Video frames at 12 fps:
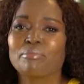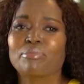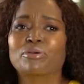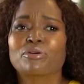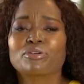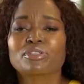
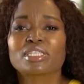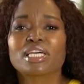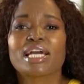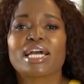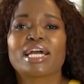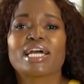
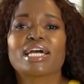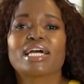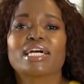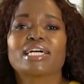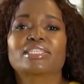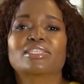because
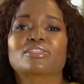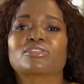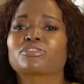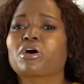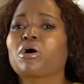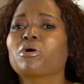it's
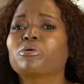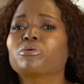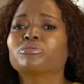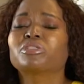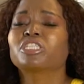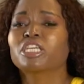
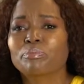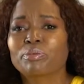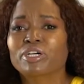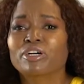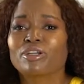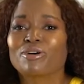so
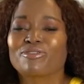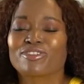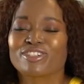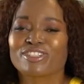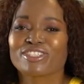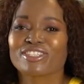typical of
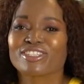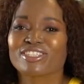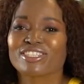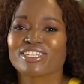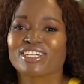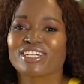
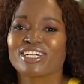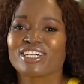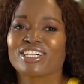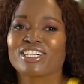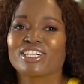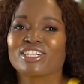us
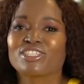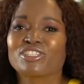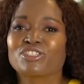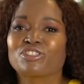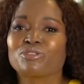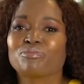
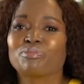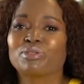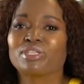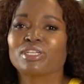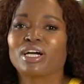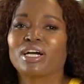to
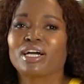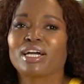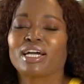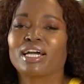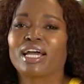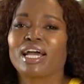be
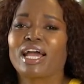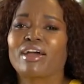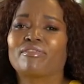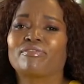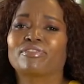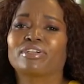
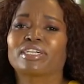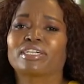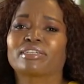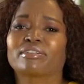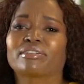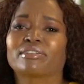
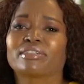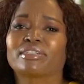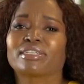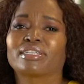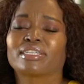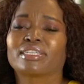having
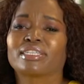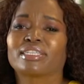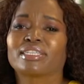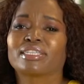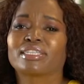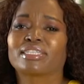
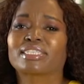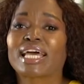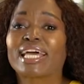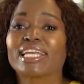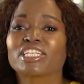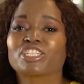this
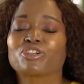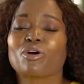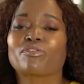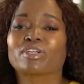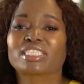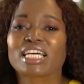energy
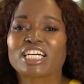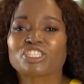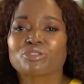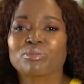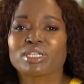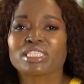of
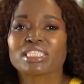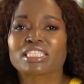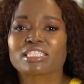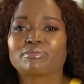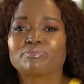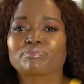attachments,